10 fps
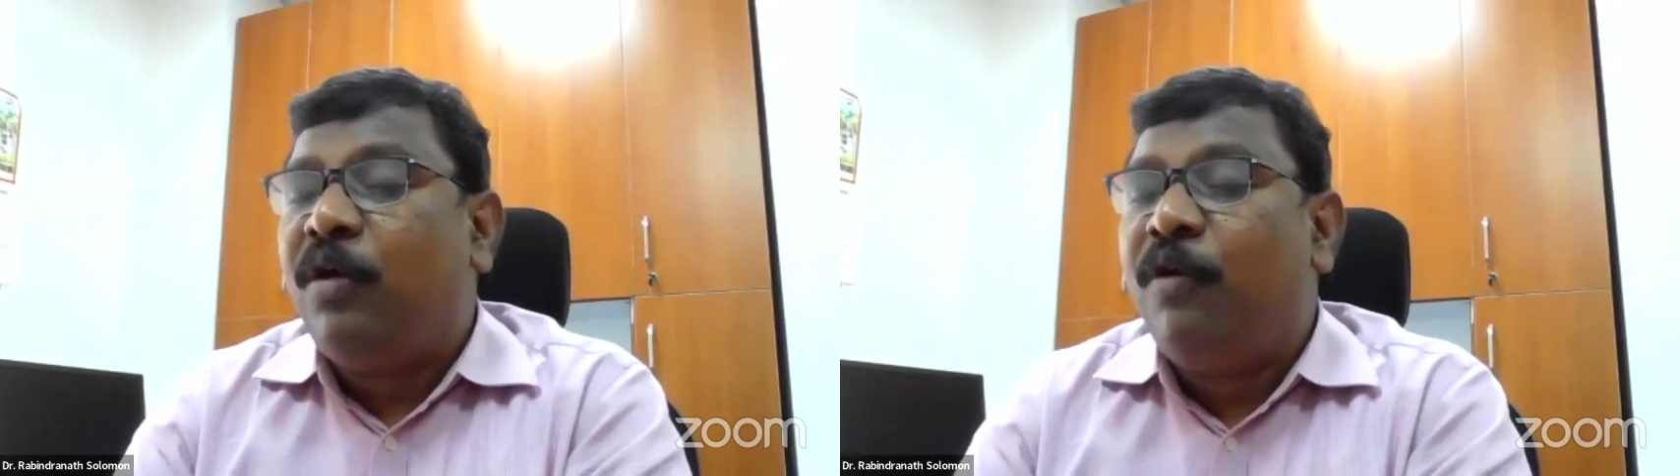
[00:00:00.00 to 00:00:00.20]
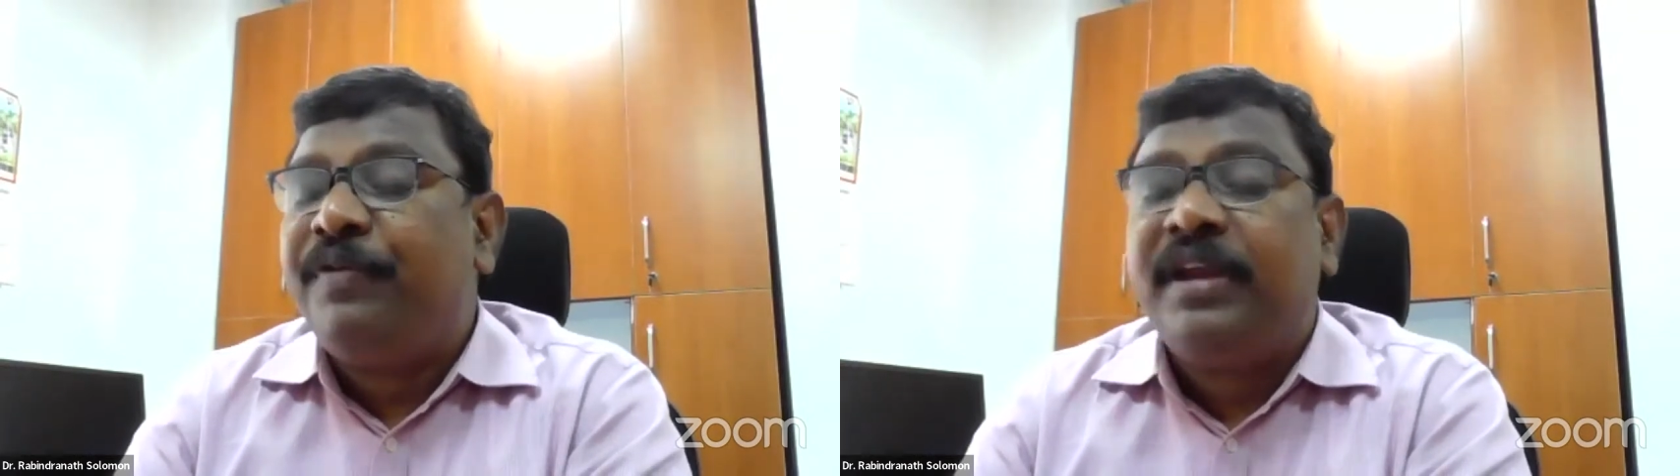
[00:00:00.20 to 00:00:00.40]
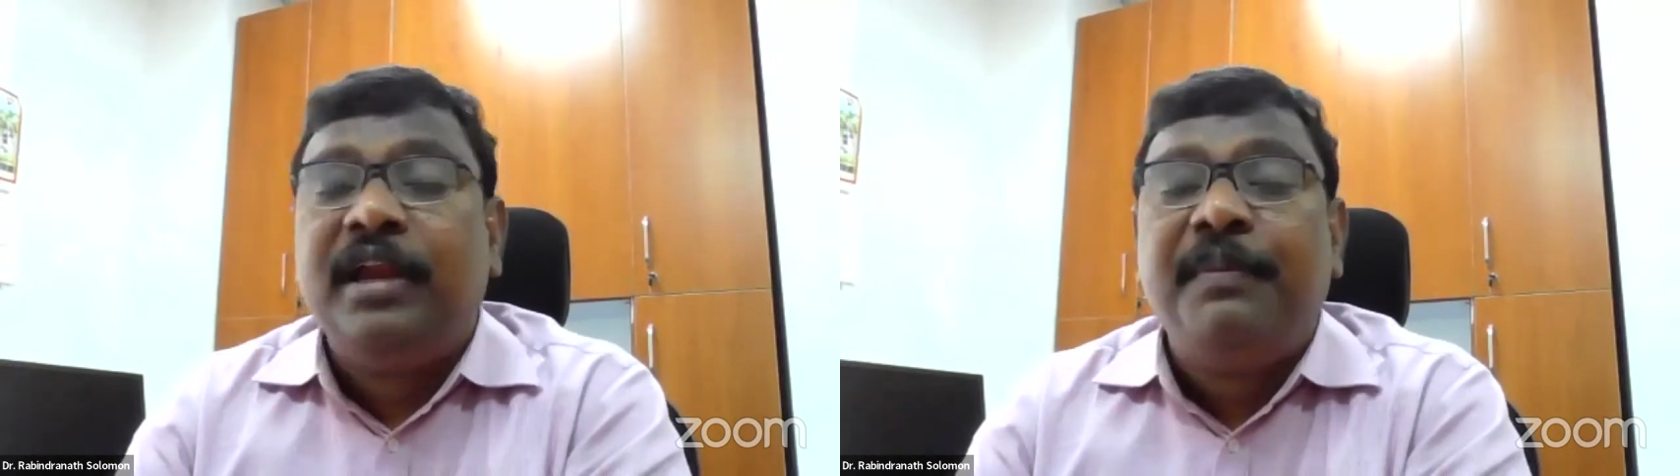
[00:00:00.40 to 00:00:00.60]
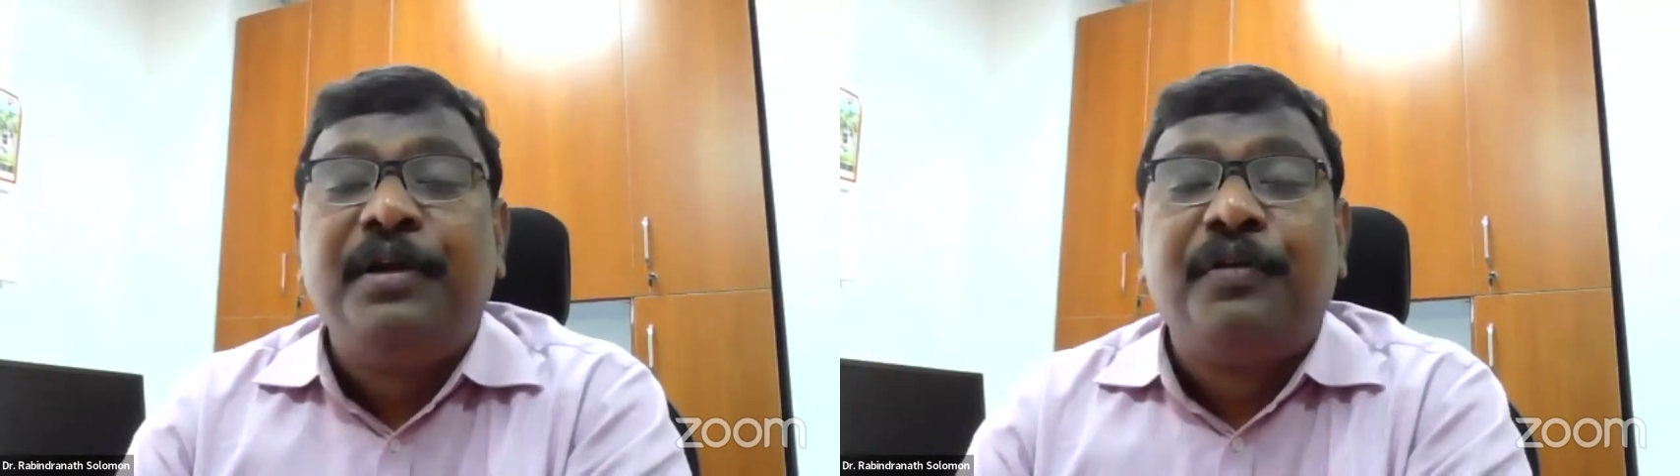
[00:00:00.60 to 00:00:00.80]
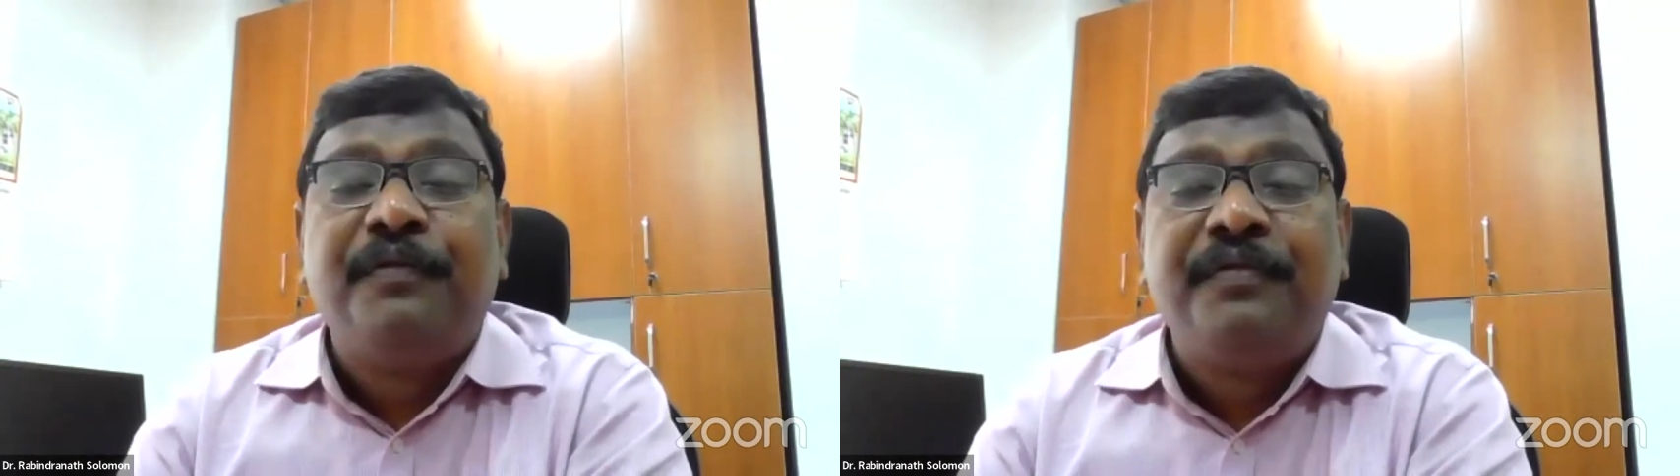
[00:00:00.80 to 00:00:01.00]
of an
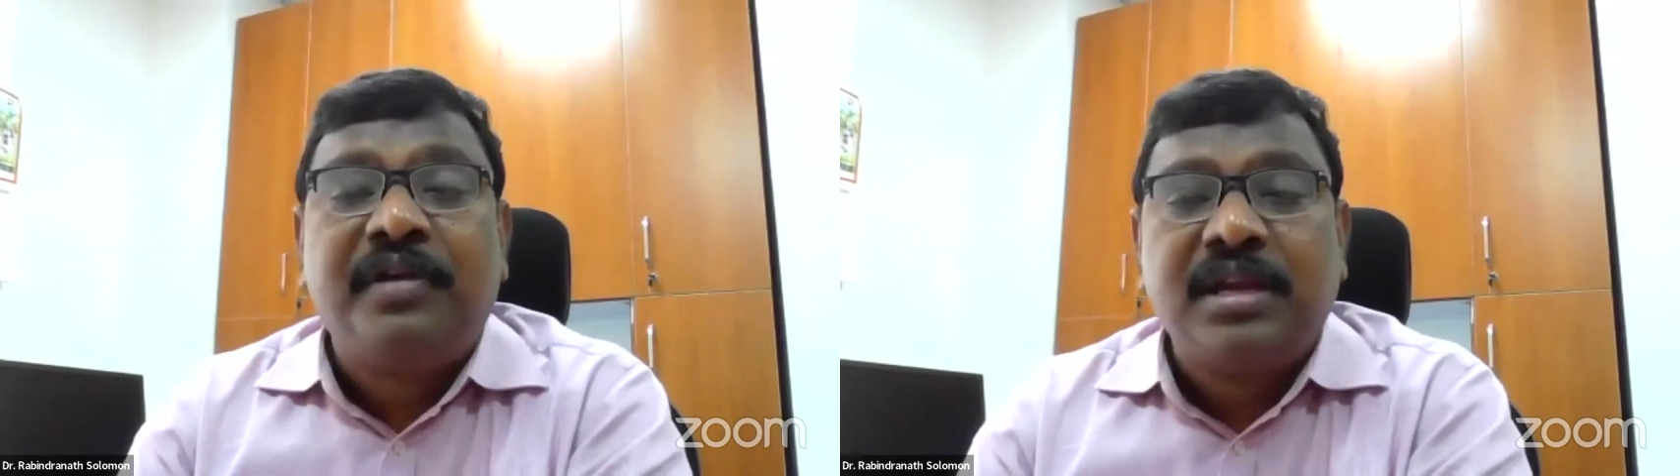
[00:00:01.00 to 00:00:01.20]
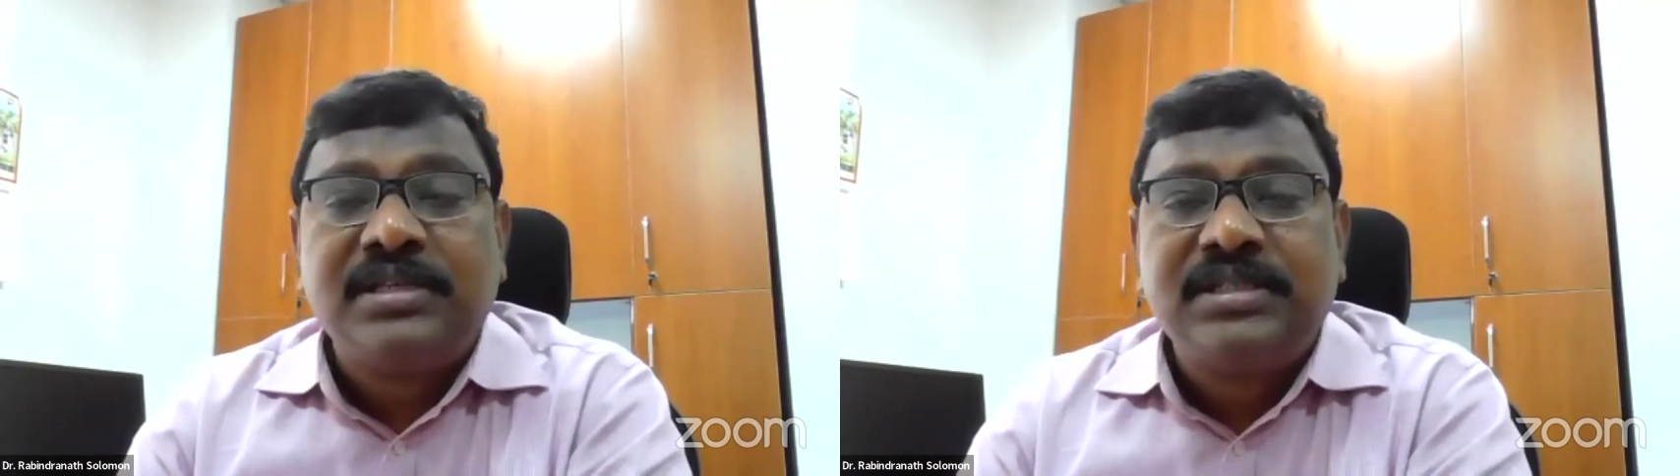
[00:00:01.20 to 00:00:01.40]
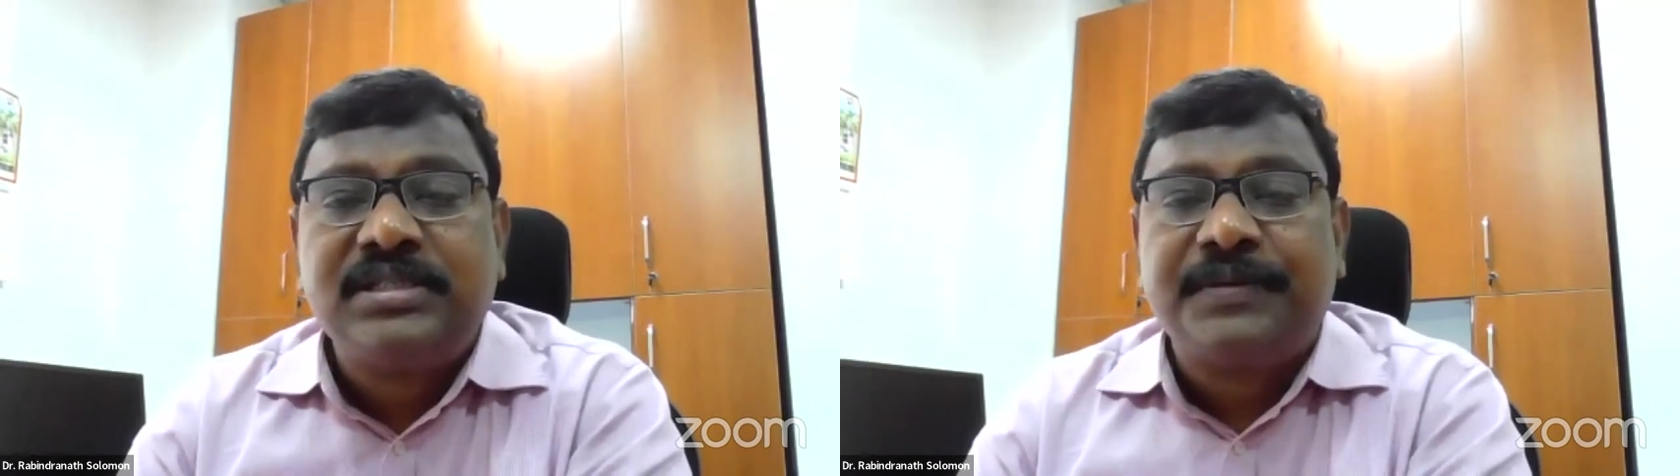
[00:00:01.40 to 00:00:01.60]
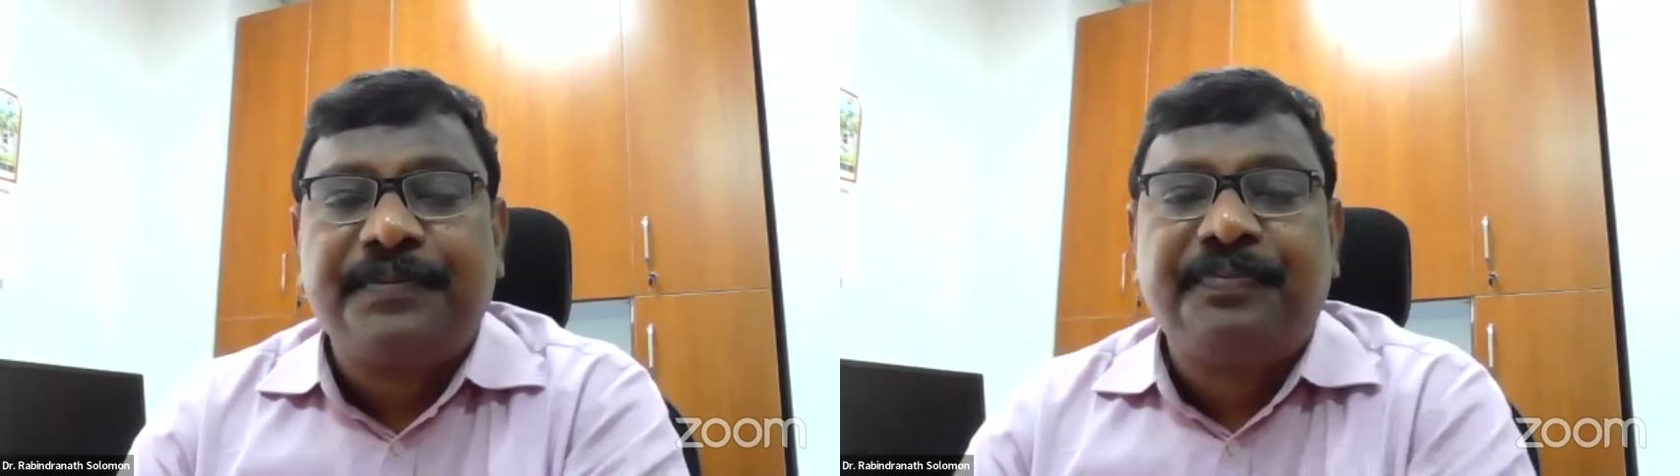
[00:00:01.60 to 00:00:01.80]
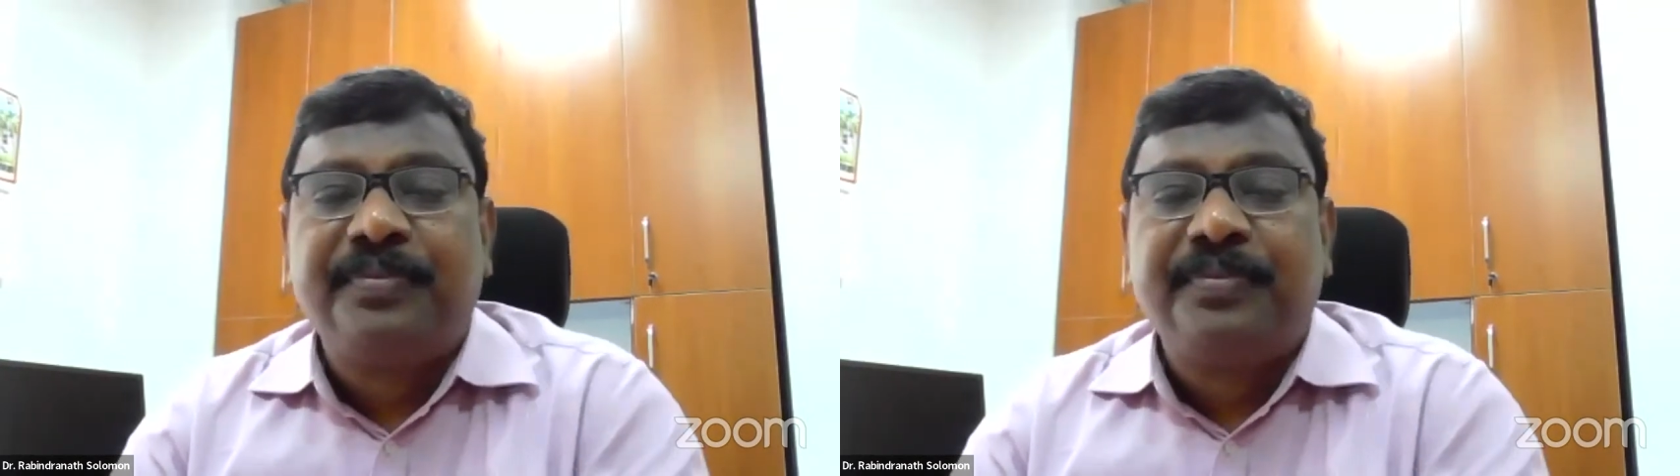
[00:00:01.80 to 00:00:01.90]
element of trust,